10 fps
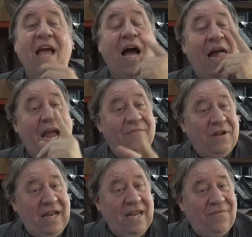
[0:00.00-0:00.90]
I have a
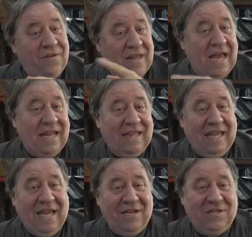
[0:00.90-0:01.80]
link for that at
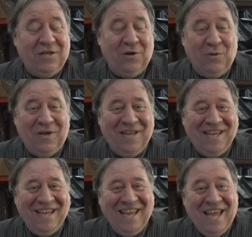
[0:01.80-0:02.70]
the end too.
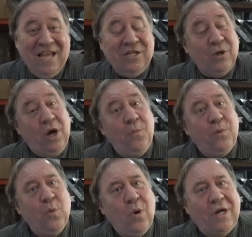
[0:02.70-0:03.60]
So I hope
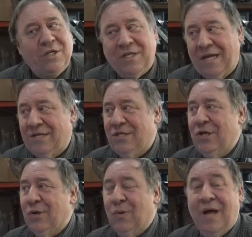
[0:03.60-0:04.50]
you watch that
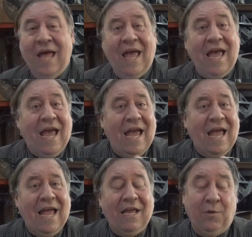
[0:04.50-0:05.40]
too. Better watch it.
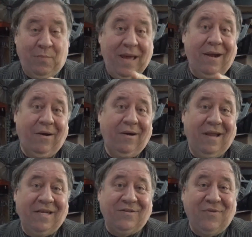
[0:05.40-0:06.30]
You better,
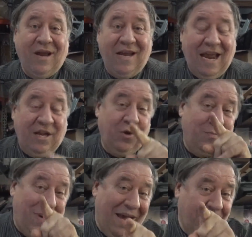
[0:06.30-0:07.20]
that's right. And you
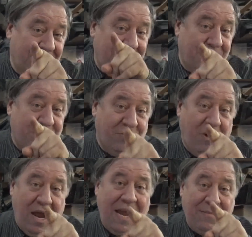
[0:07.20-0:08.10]
better
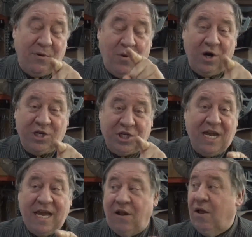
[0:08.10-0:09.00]
subscribe to our
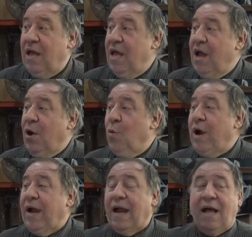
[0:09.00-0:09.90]
channel.
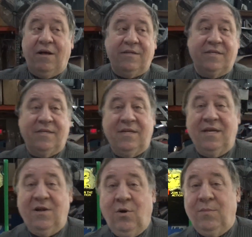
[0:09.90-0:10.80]
Where else
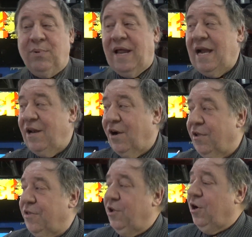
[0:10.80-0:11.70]
on planet
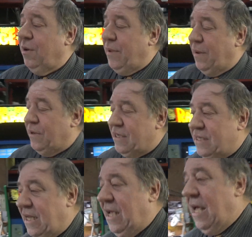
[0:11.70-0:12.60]
Earth are you gonna be able to
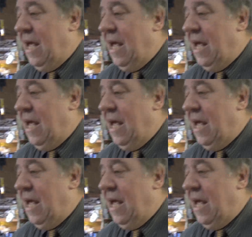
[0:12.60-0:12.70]
see